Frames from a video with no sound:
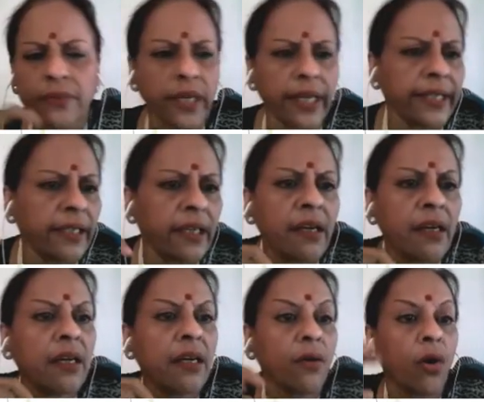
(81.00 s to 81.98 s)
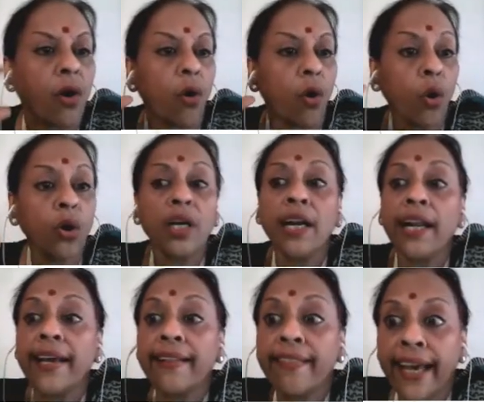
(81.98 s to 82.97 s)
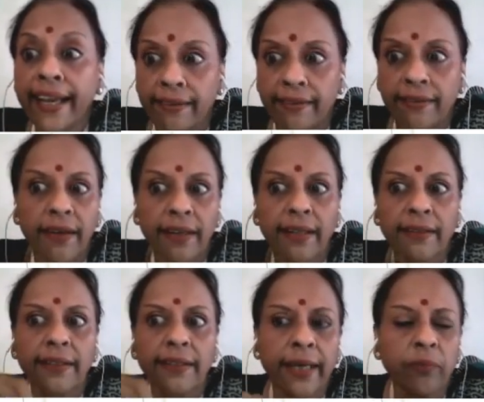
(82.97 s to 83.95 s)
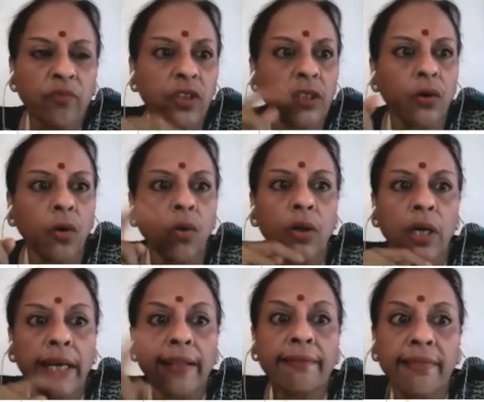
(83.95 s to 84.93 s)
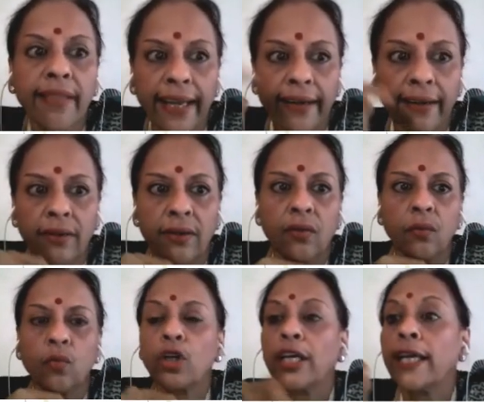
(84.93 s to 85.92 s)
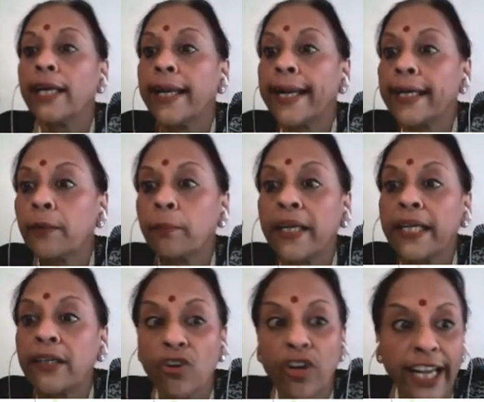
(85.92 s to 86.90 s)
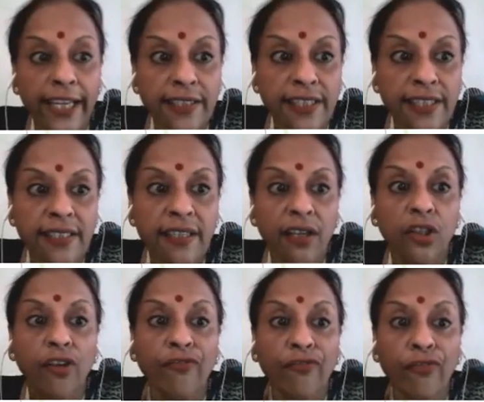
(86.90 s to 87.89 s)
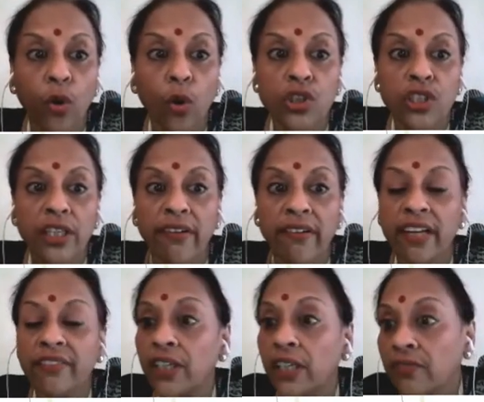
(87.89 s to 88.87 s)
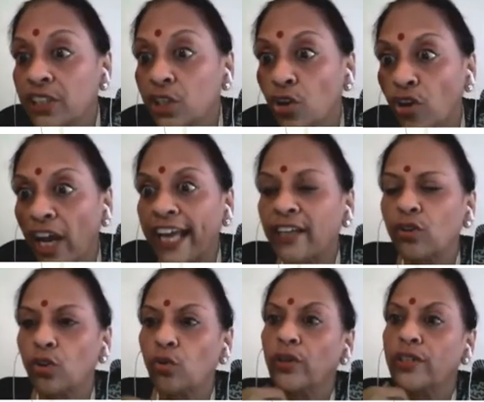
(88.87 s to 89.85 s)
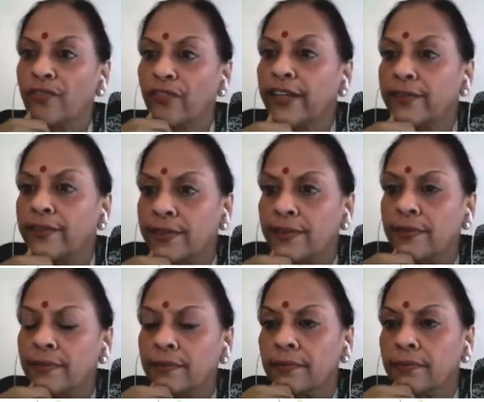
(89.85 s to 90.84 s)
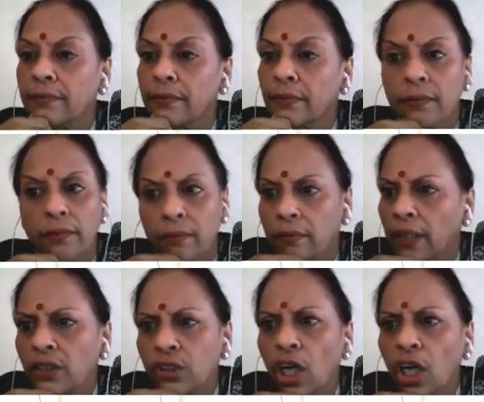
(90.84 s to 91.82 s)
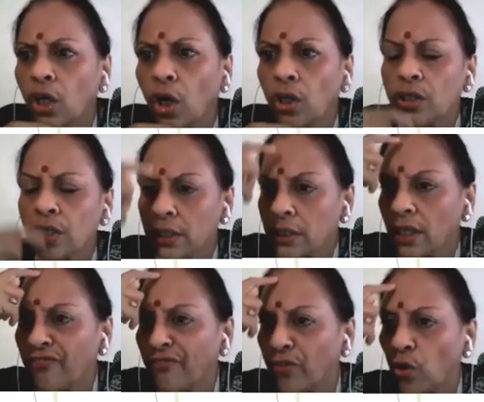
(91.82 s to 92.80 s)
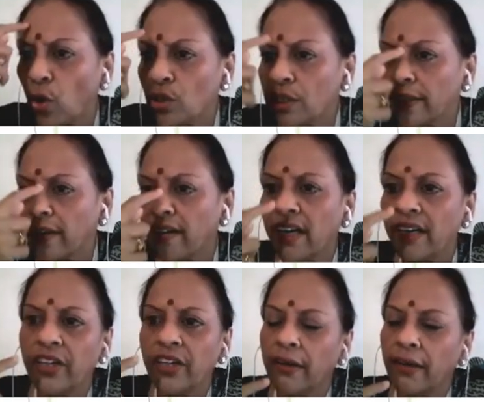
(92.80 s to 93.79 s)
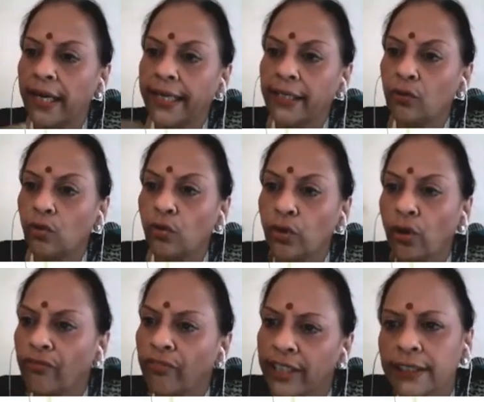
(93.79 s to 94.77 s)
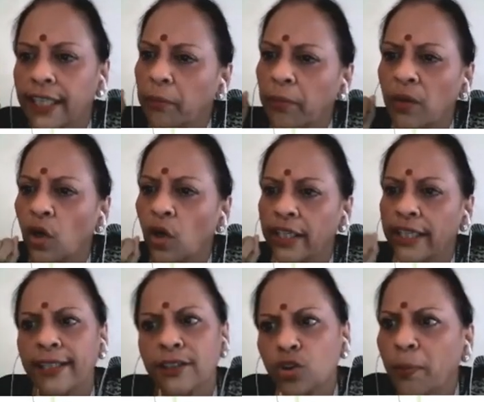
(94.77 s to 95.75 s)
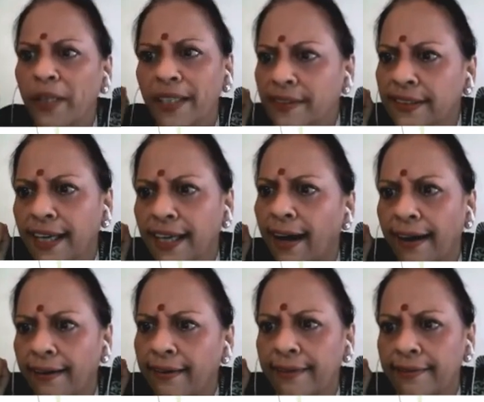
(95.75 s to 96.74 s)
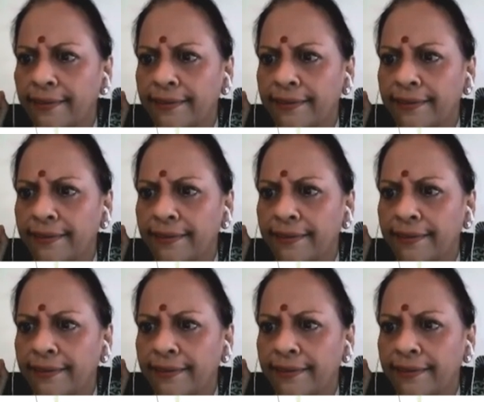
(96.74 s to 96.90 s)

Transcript: right? Only then, another time word, only then would he let me trace the frozen river which ran through his face that's not nonsense. A frozen river running through your face can be what? It has to be a scar.